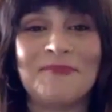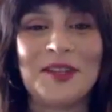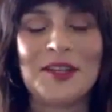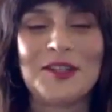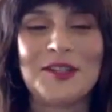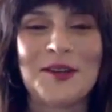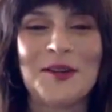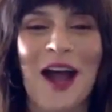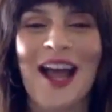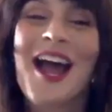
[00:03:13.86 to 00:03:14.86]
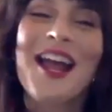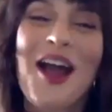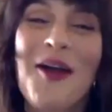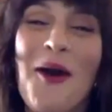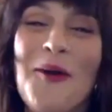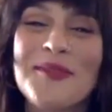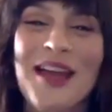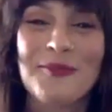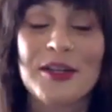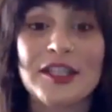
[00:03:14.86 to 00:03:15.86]
So I hope
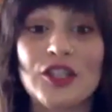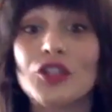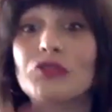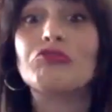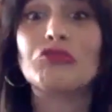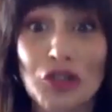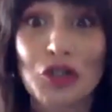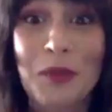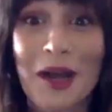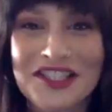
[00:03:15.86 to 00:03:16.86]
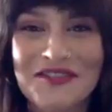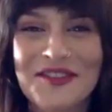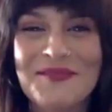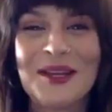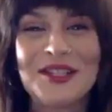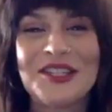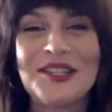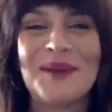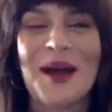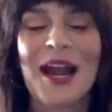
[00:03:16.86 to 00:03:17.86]
that wasn't too much
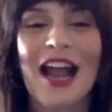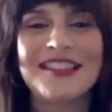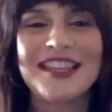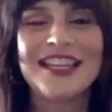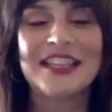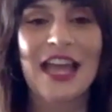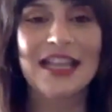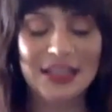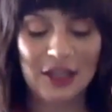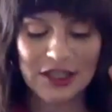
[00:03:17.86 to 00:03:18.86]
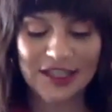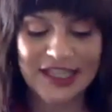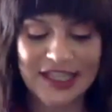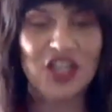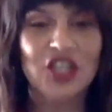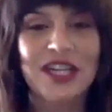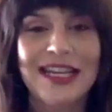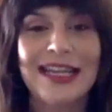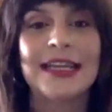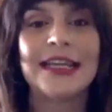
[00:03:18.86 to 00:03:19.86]
information, but I think that the
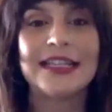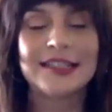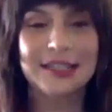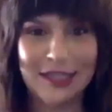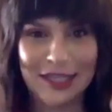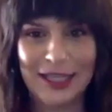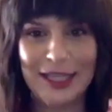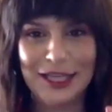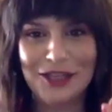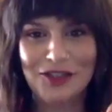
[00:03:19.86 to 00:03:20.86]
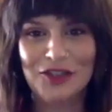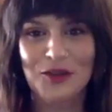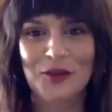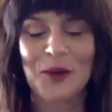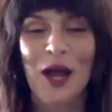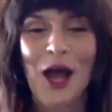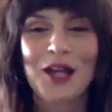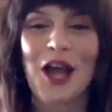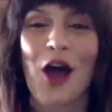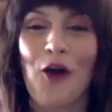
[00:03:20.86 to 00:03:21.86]
sectioning is the key to
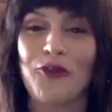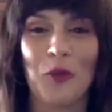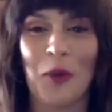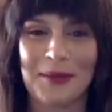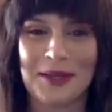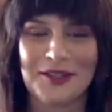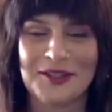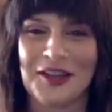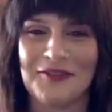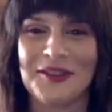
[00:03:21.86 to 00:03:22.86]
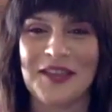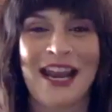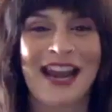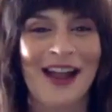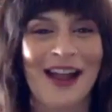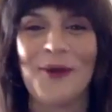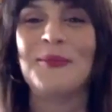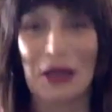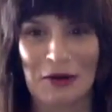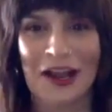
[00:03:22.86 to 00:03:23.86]
not overwhelming yourself with an at-home
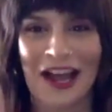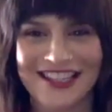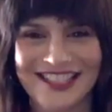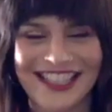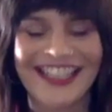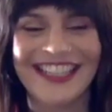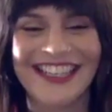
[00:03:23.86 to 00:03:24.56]
haircut.